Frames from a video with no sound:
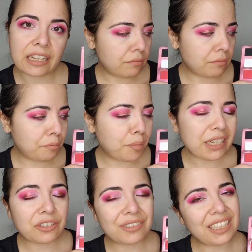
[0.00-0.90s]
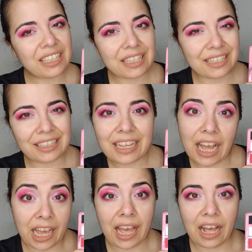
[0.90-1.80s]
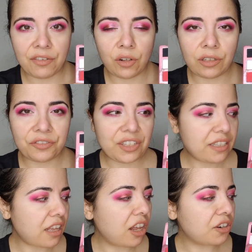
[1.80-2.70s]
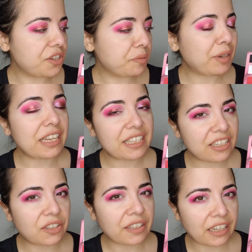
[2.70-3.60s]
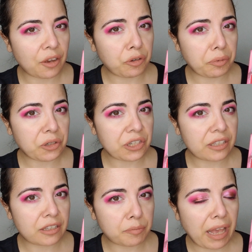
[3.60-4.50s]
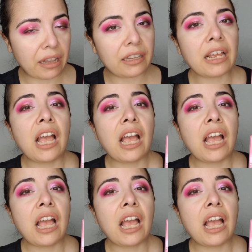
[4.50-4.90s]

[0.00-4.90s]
but realistically, I have all of these colors, but I still think I would purchase this palette.